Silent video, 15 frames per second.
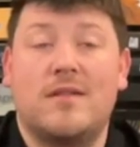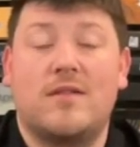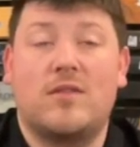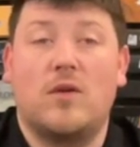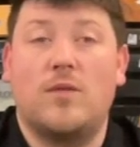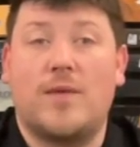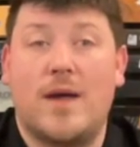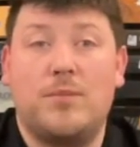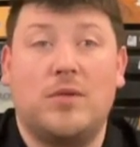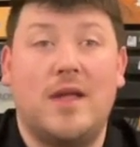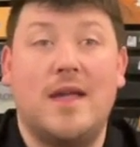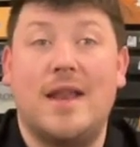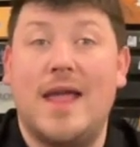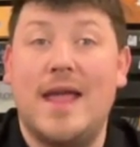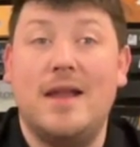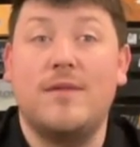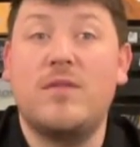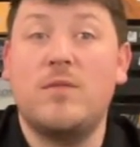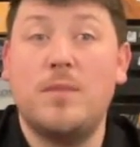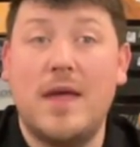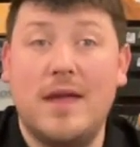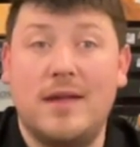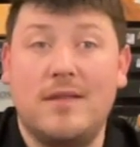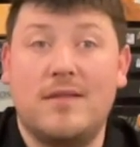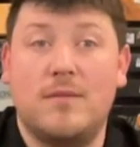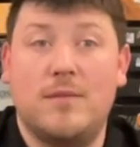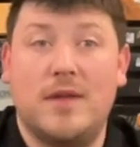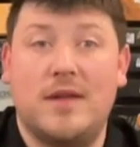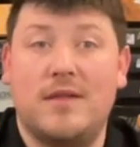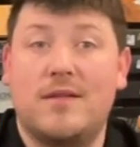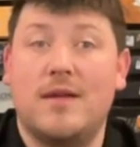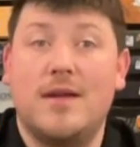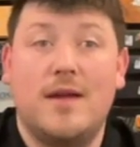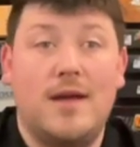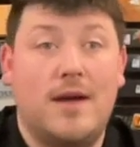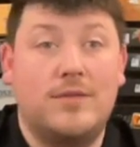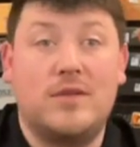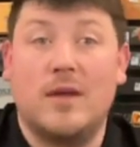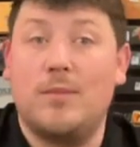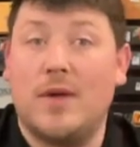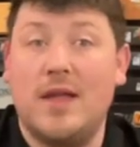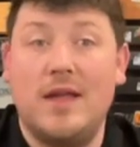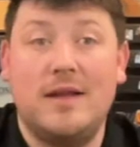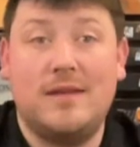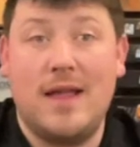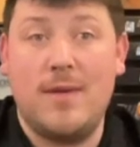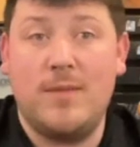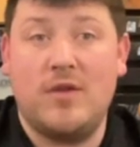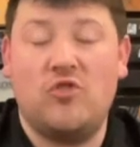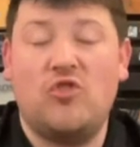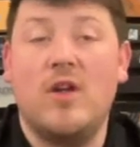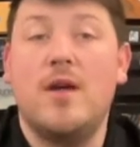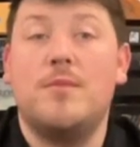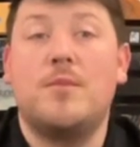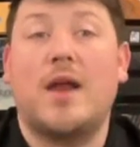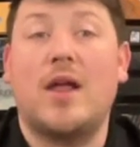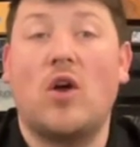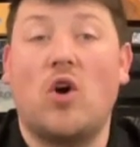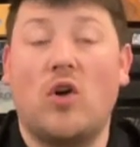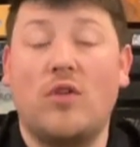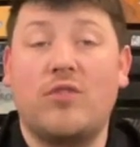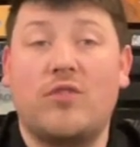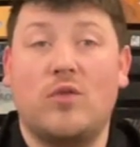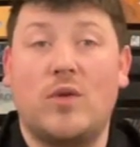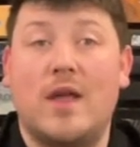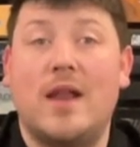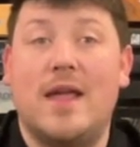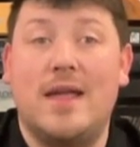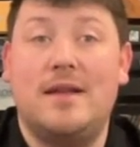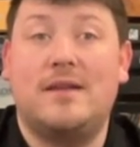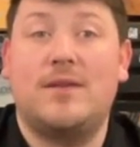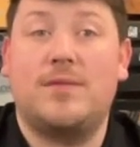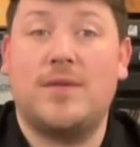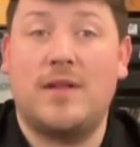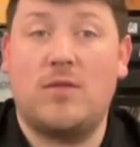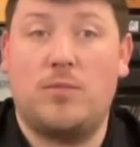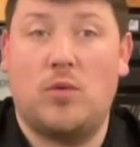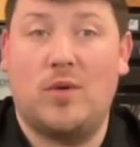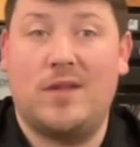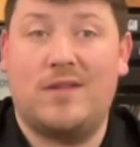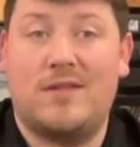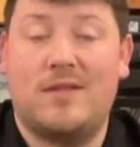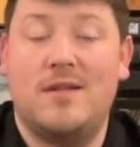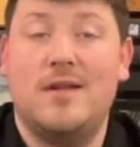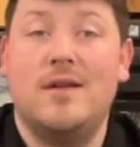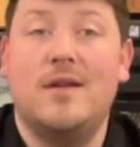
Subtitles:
So if I play an 8 of spades, it means I've done my 8 damage, but I also get 8 defense points.